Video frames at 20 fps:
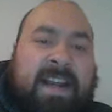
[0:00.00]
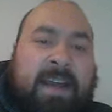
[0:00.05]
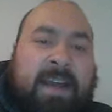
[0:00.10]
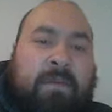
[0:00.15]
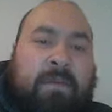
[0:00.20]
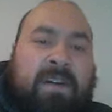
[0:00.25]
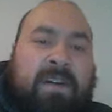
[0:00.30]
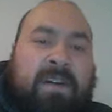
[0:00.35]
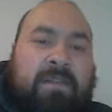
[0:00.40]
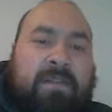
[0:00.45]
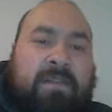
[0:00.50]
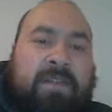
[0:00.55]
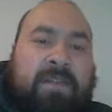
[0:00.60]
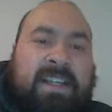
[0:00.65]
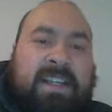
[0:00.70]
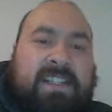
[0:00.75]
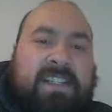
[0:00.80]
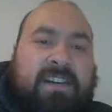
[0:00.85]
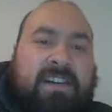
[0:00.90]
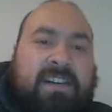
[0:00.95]
out one of
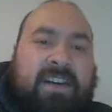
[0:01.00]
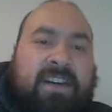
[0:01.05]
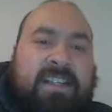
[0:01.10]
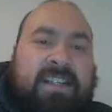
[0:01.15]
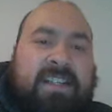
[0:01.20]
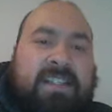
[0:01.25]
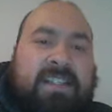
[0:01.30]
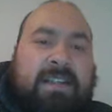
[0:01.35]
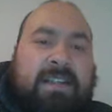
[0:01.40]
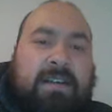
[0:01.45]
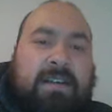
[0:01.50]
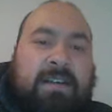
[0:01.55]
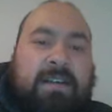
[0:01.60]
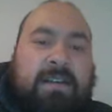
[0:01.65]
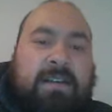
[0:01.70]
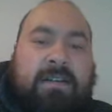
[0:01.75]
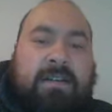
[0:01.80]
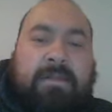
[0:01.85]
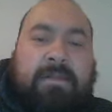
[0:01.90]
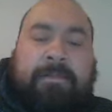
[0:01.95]
these guys
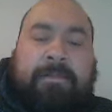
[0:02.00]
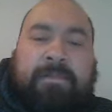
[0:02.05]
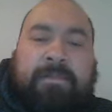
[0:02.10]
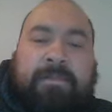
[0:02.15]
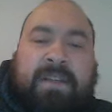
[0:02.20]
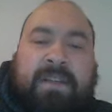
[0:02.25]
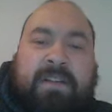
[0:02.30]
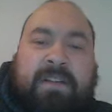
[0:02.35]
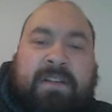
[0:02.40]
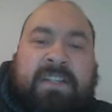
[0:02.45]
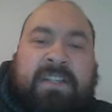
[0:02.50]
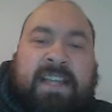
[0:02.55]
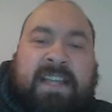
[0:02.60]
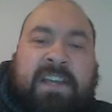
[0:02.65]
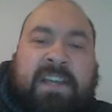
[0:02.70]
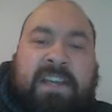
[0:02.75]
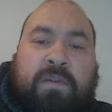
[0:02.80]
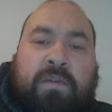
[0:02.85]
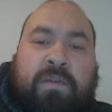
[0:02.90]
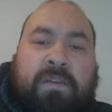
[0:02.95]
to
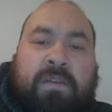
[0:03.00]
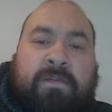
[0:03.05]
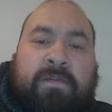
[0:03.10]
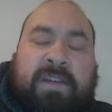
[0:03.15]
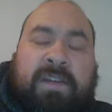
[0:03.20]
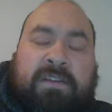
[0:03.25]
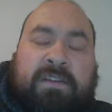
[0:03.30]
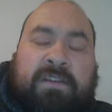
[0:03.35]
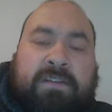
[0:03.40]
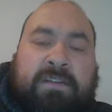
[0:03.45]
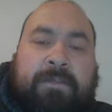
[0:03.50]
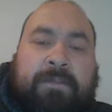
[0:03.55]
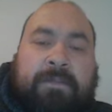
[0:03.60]
get you on field.